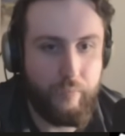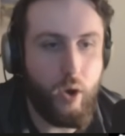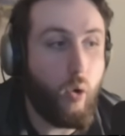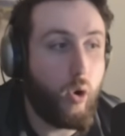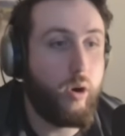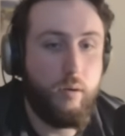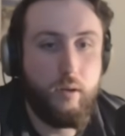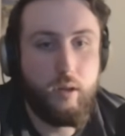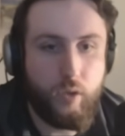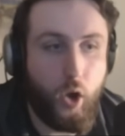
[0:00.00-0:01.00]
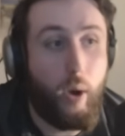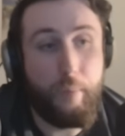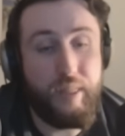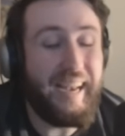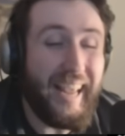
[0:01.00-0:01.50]
or a
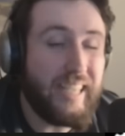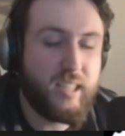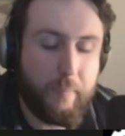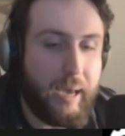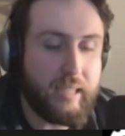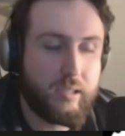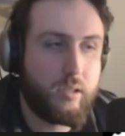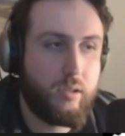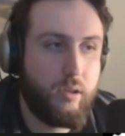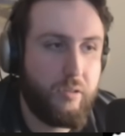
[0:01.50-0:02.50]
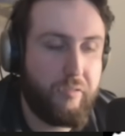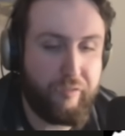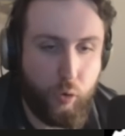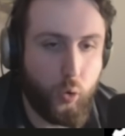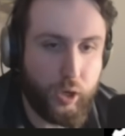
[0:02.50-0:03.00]
weapon that is the best
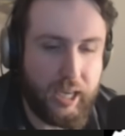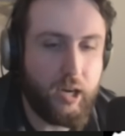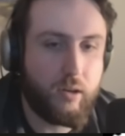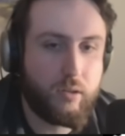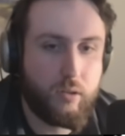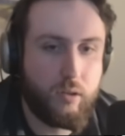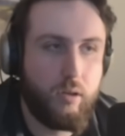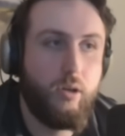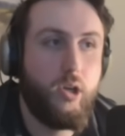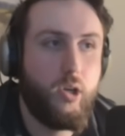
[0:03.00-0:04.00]
for a character